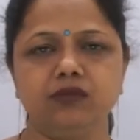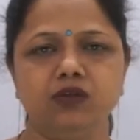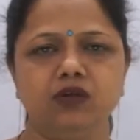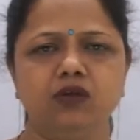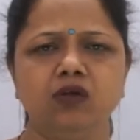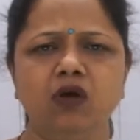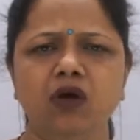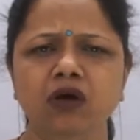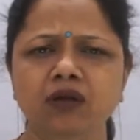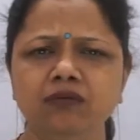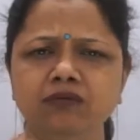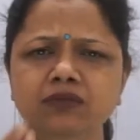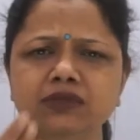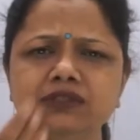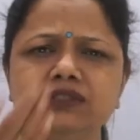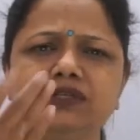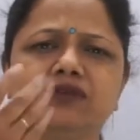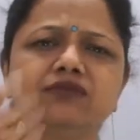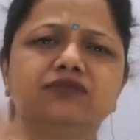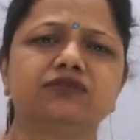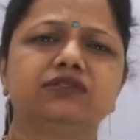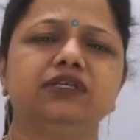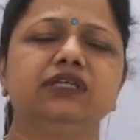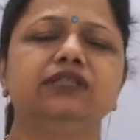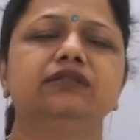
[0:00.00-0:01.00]
You all must
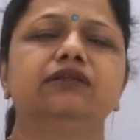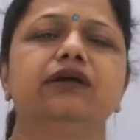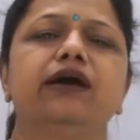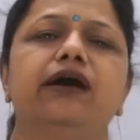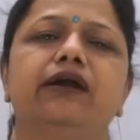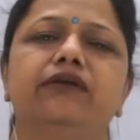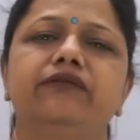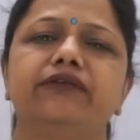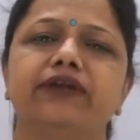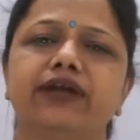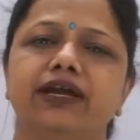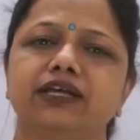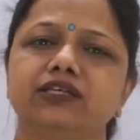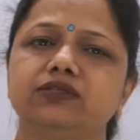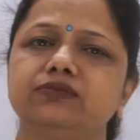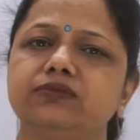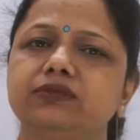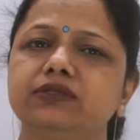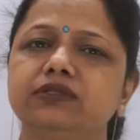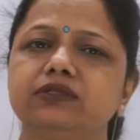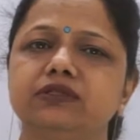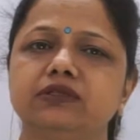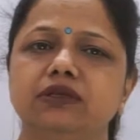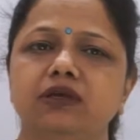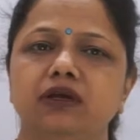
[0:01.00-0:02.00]
have seen the
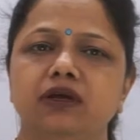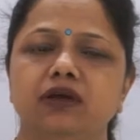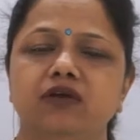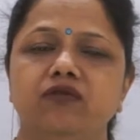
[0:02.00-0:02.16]
advertisements